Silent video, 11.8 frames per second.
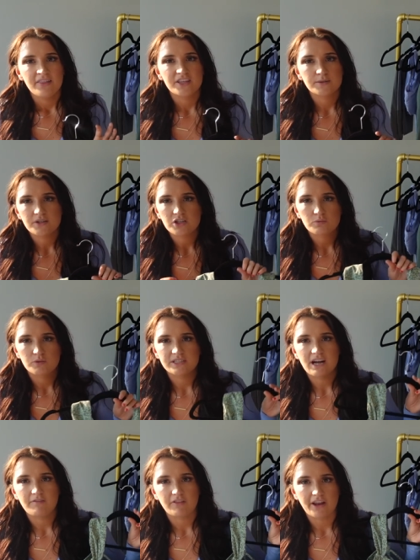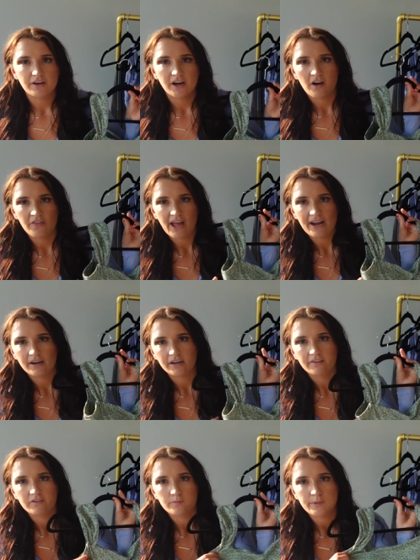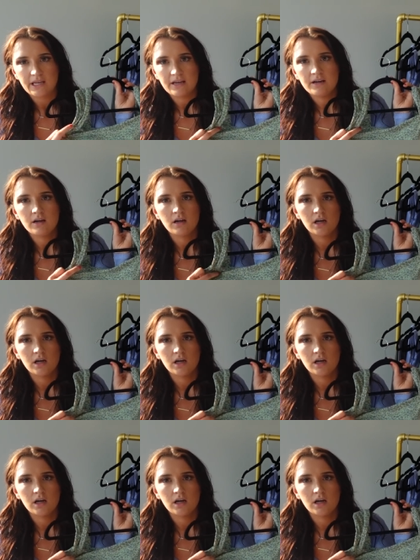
This one just was not flattering on that area for me.